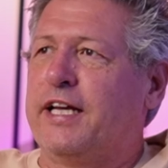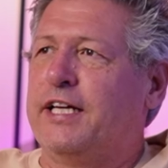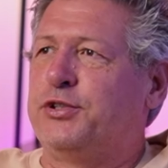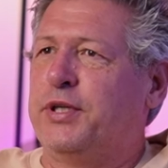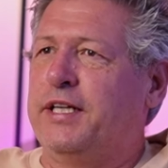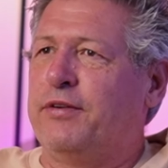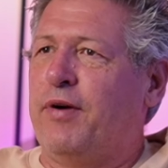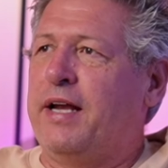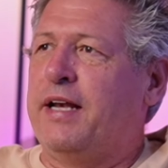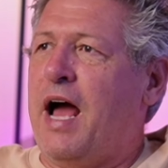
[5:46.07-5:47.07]
to get treated
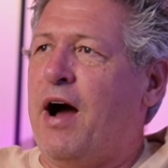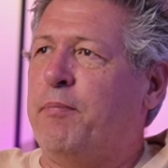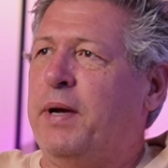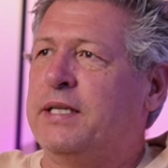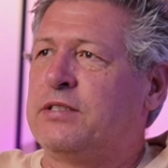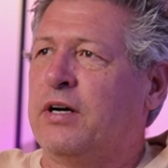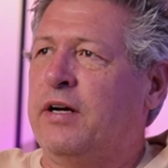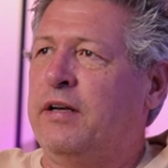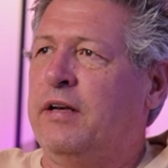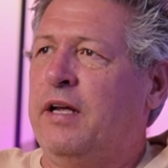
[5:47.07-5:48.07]
right now based
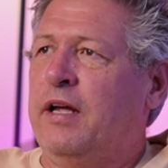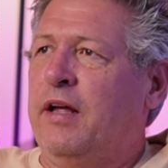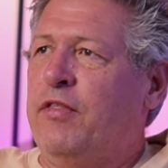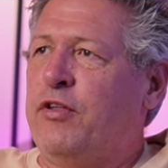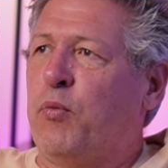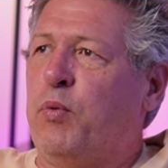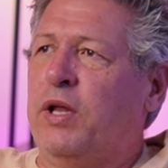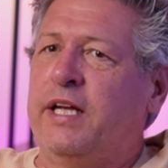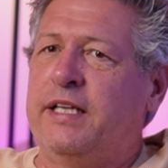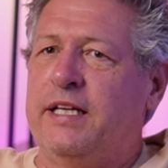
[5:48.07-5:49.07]
on their
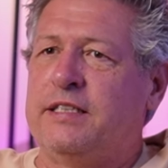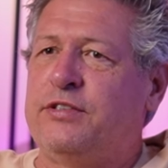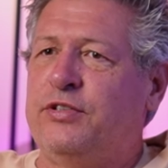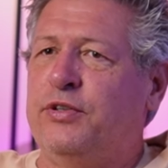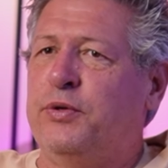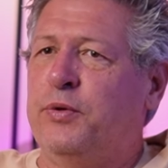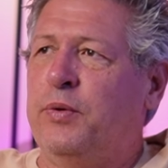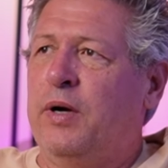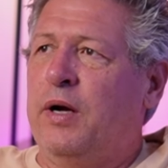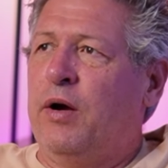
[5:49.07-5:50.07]
willingness
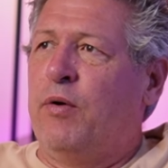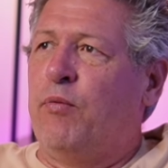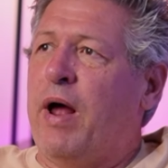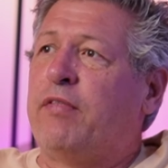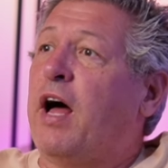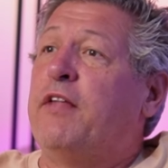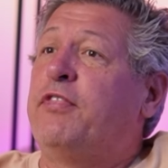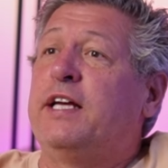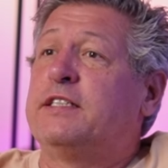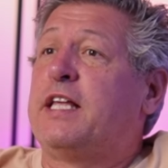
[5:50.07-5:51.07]
to redline
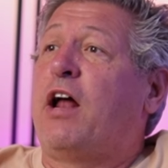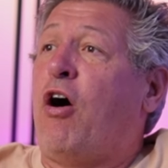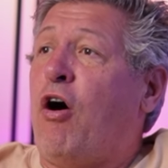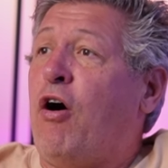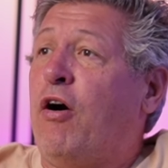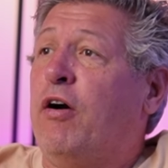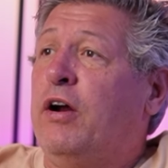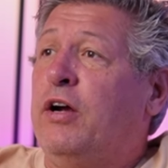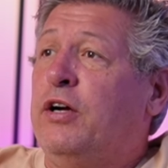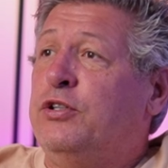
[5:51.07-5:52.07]
things that are
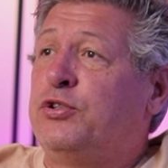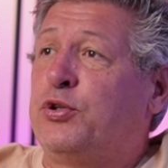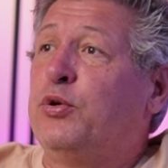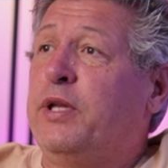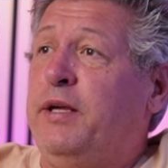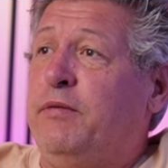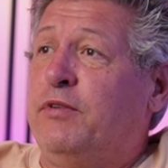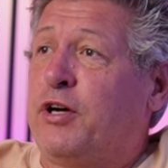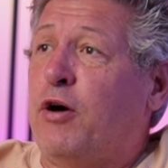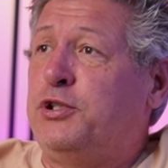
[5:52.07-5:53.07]
truly
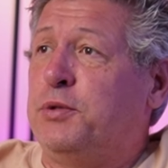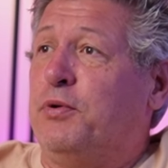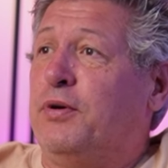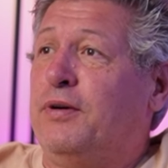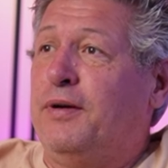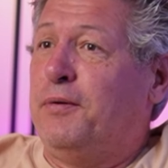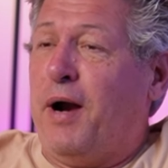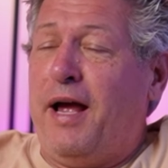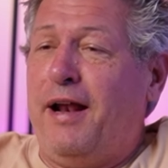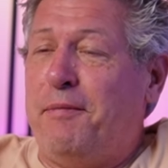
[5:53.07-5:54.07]
negotiable, right?